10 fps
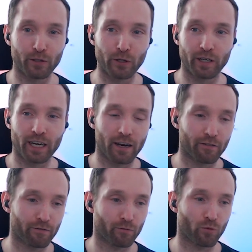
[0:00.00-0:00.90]
who are kind
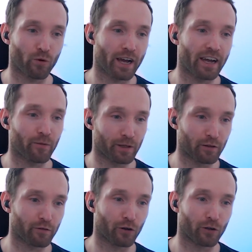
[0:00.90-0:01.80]
of way up in the
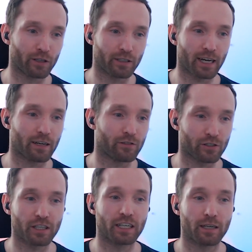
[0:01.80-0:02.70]
funnel and kind of
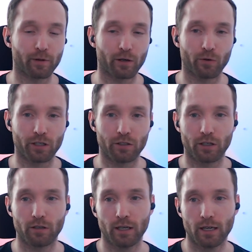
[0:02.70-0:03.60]
just thinking about what you
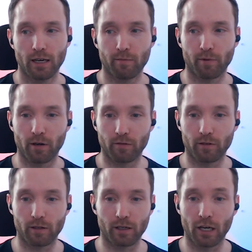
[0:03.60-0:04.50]
do. But
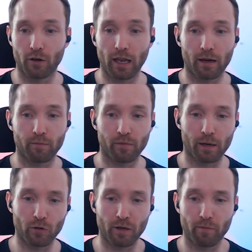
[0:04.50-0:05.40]
I'm
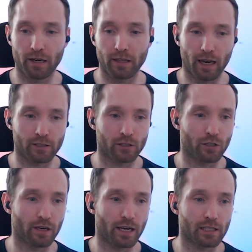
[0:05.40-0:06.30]
looking back at the last 2
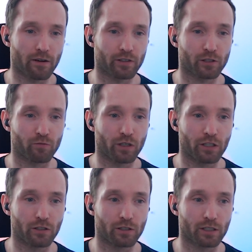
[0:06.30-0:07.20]
years, and I've had some really
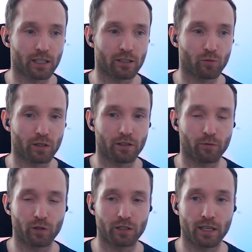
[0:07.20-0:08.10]
good success
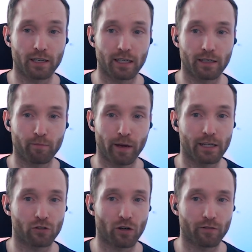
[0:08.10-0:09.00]
with sending
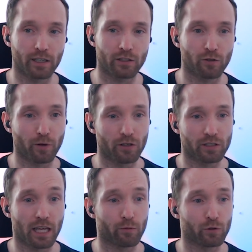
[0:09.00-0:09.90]
paid traffic to blogs,
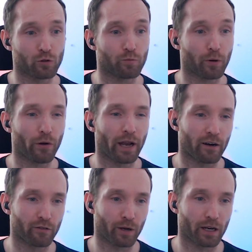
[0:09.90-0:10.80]
and that was all born
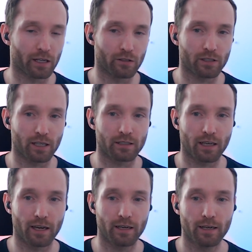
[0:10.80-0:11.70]
out of when I used
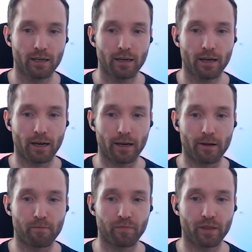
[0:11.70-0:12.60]
DSA.
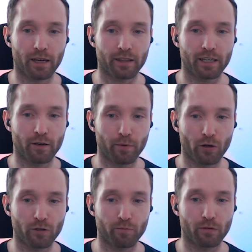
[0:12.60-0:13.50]
I think a
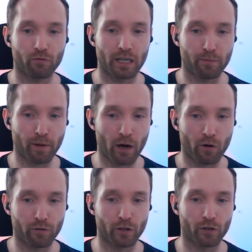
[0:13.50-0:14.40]
blog can be really
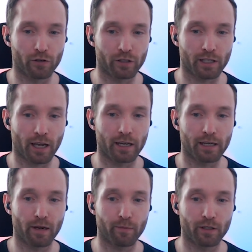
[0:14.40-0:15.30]
powerful at understanding
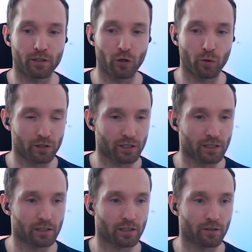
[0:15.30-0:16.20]
maybe the
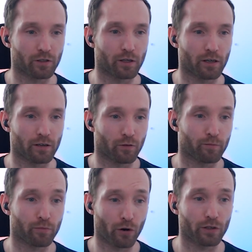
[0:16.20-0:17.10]
nuances of a
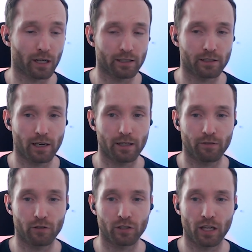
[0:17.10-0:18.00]
product. Let's say that
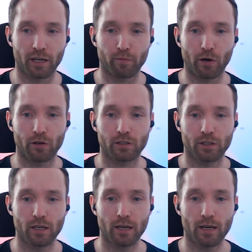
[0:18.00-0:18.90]
if you're selling a product,
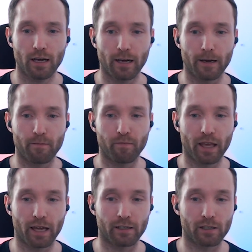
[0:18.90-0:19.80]
and
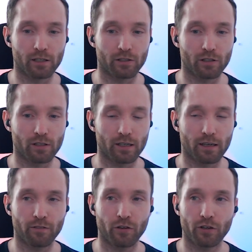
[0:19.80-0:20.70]

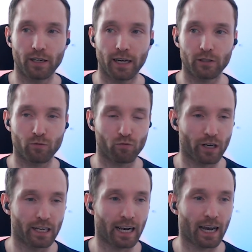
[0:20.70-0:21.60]
if you can get some
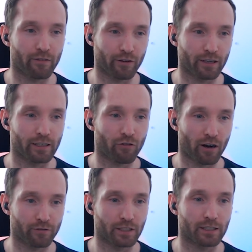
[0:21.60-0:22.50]
really cleverly
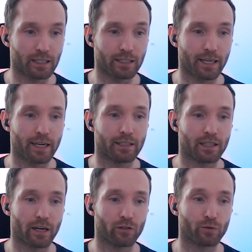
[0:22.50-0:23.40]
crafted CTAs in
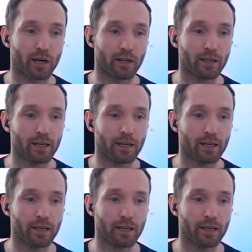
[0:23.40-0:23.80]
there as well,